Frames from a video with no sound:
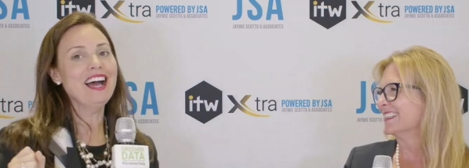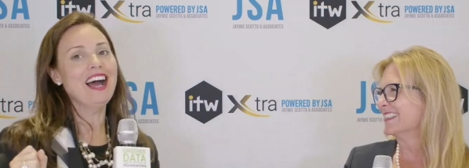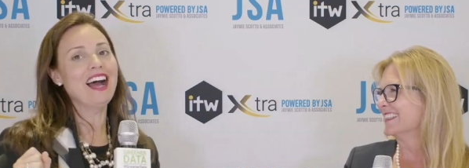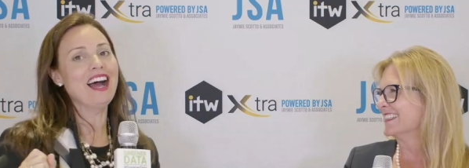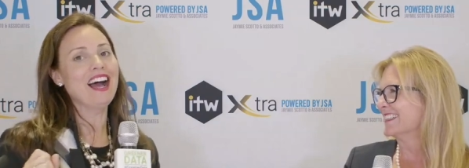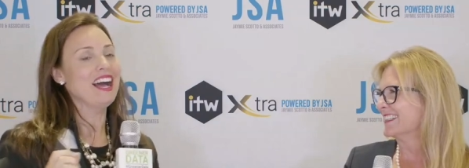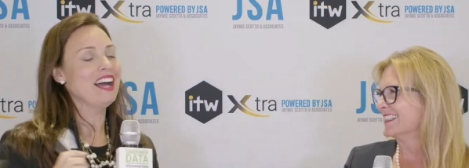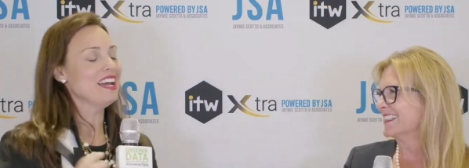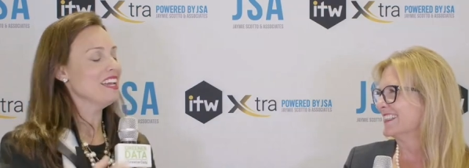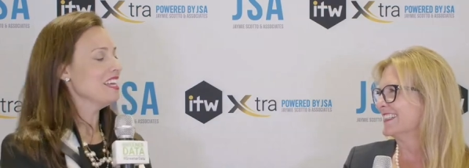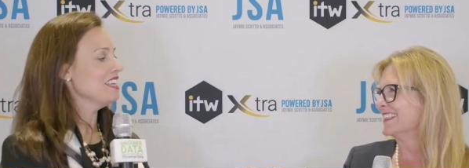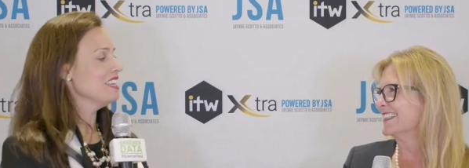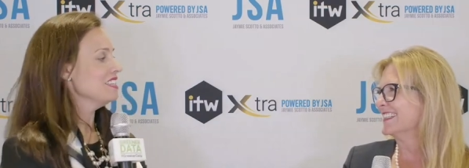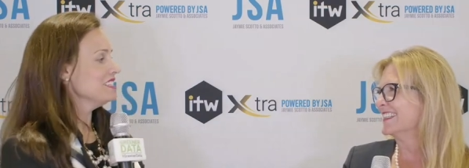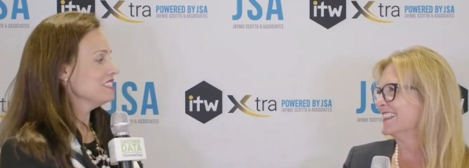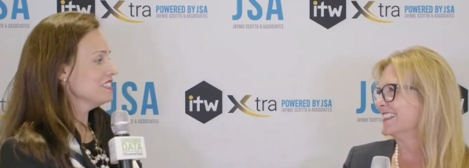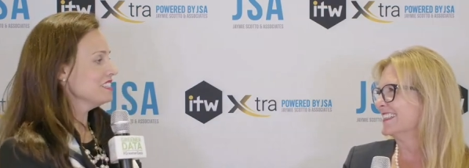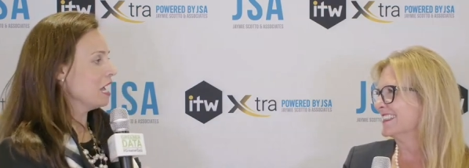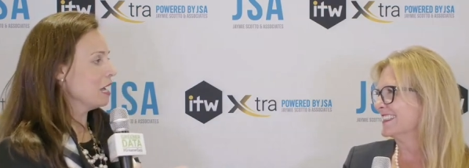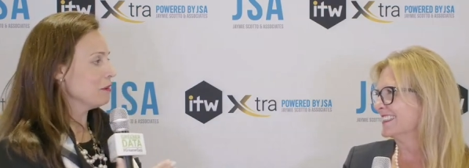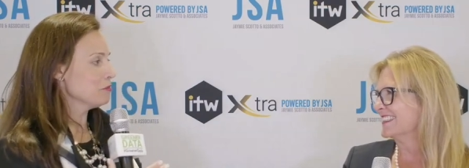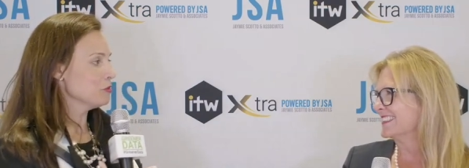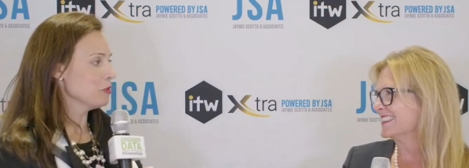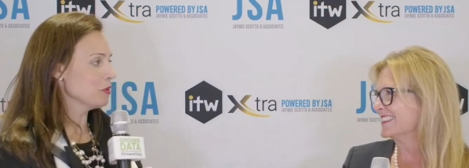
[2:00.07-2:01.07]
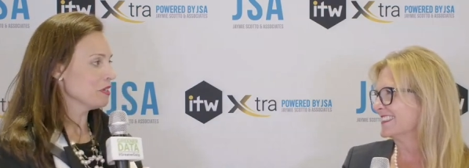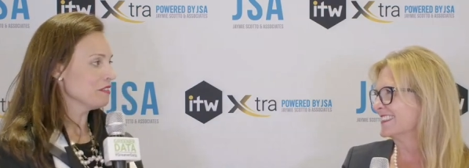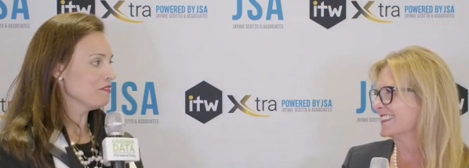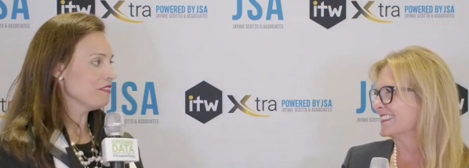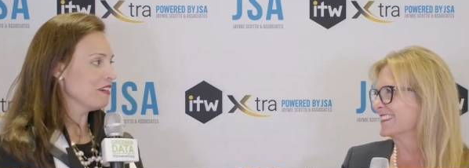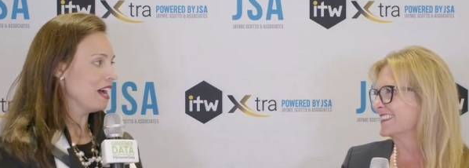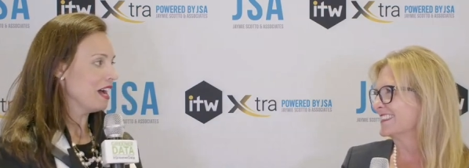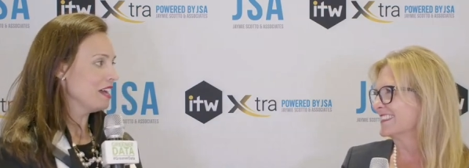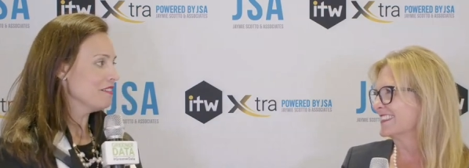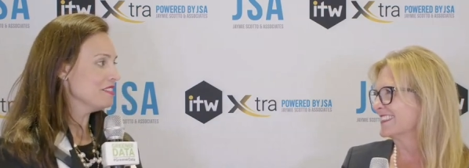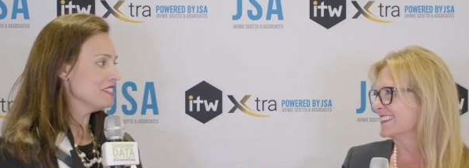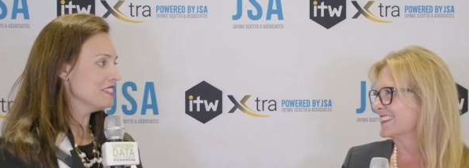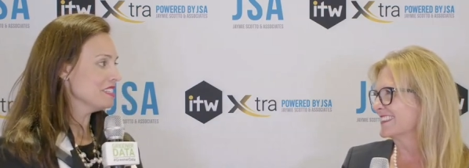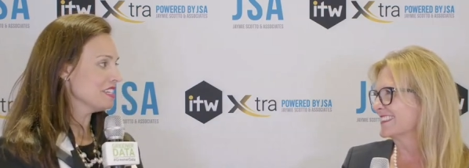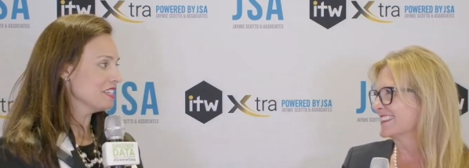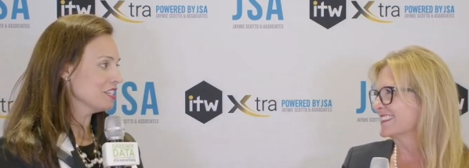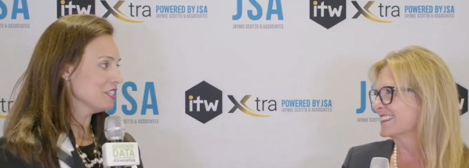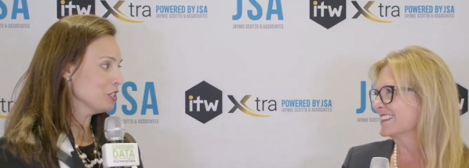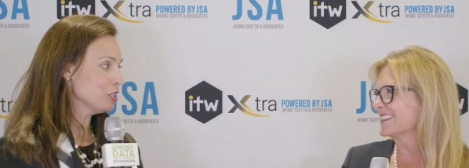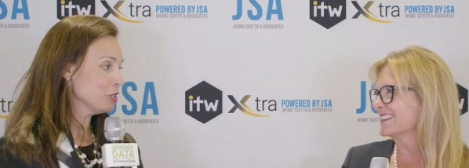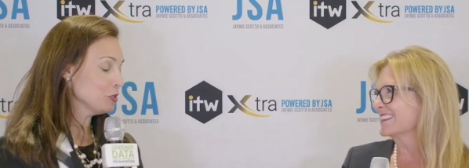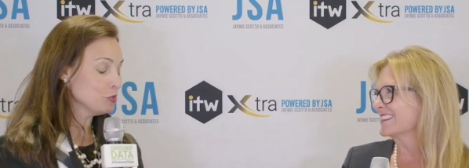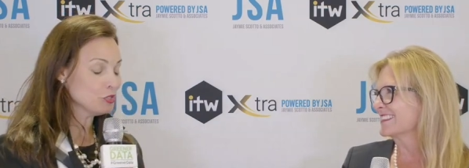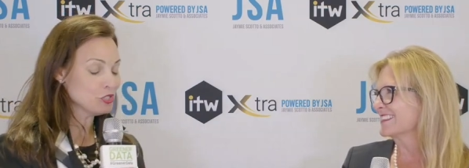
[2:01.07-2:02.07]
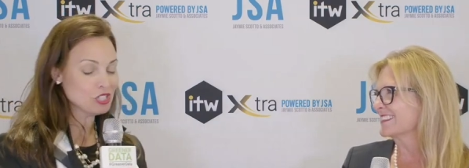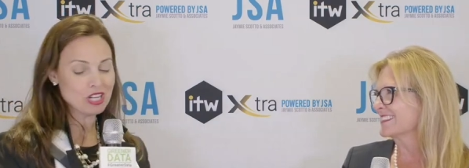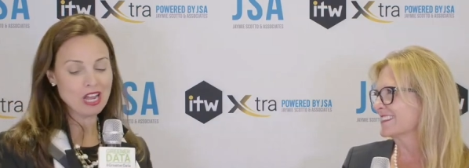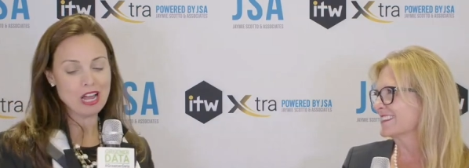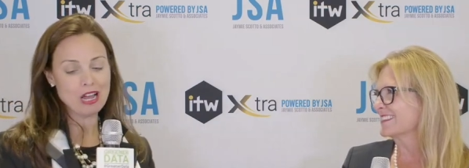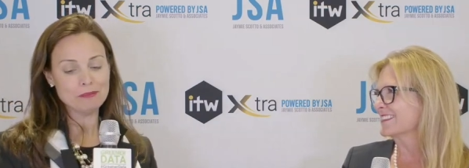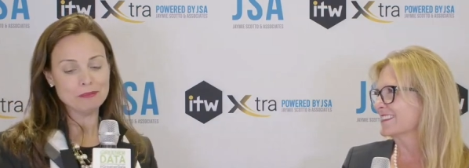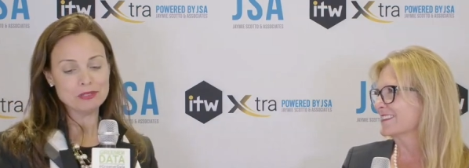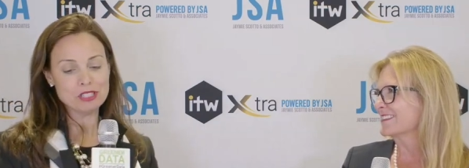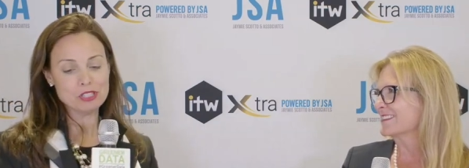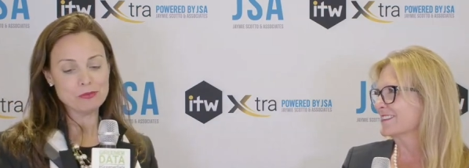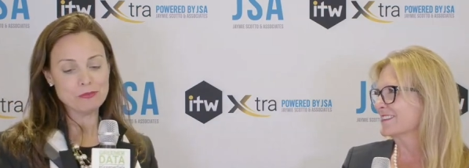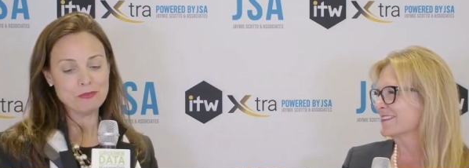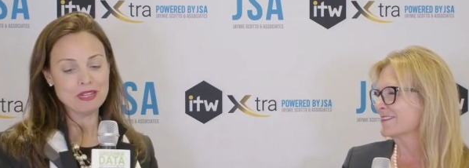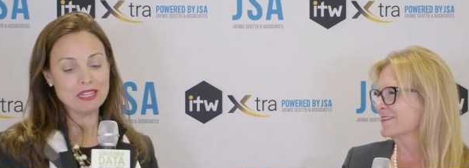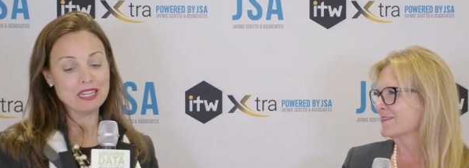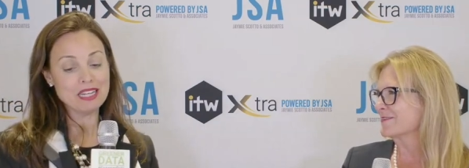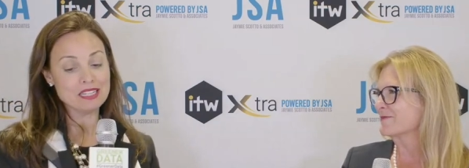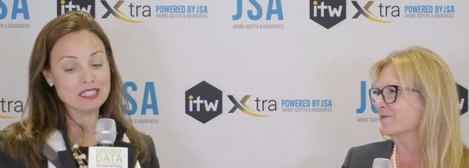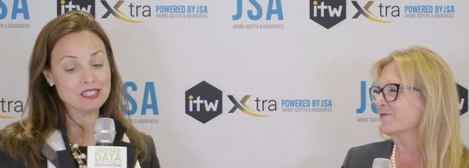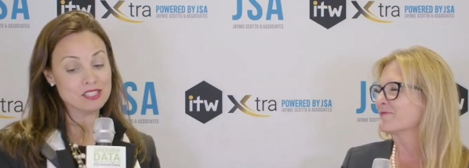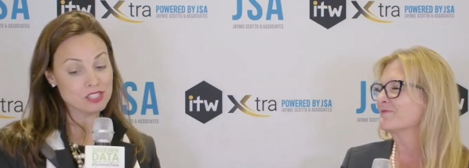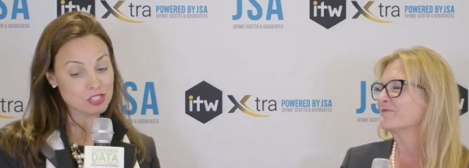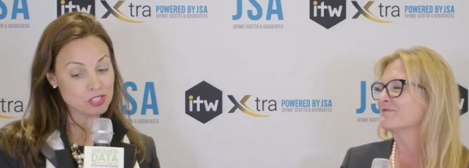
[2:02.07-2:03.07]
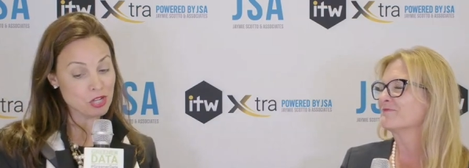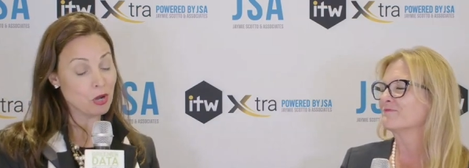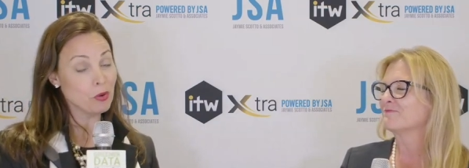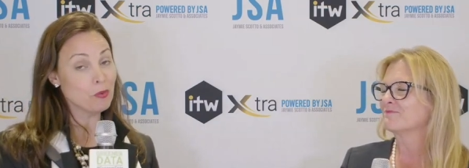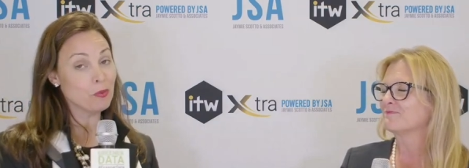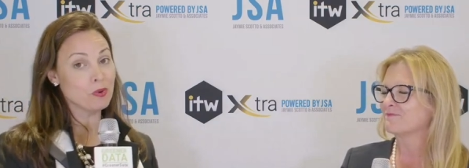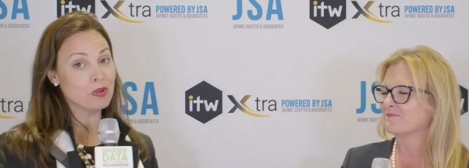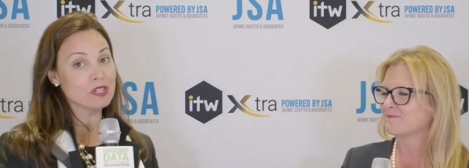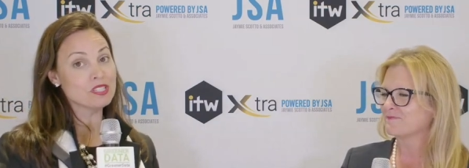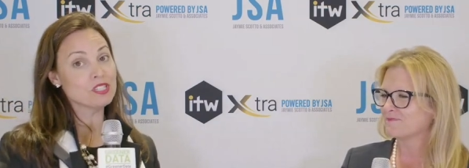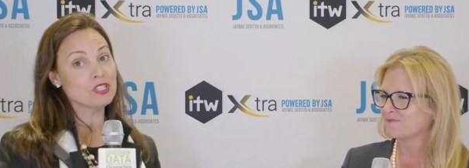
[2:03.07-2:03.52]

Speaker 1: Uh, and top 25 is a huge accomplishment and so